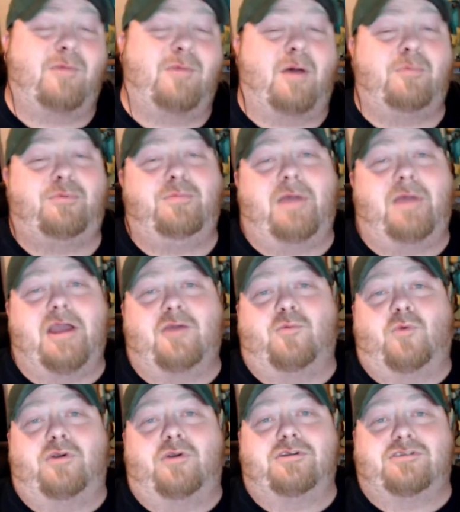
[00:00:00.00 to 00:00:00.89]
up with my
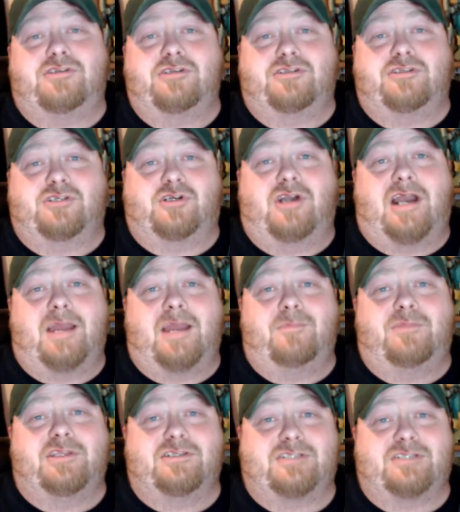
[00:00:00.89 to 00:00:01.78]
own words to
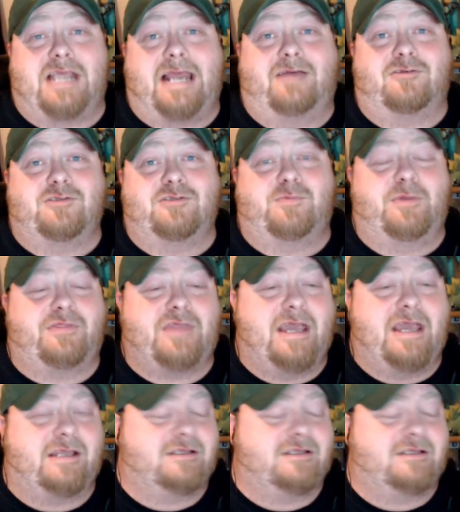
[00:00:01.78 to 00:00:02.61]
describe the sounds, but that